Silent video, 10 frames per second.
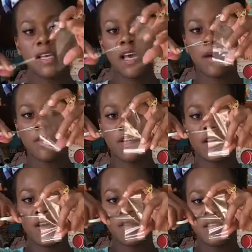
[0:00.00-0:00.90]
I'm gonna
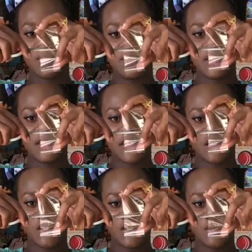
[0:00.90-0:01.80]
cut this piece
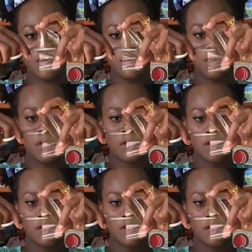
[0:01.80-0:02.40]
in two.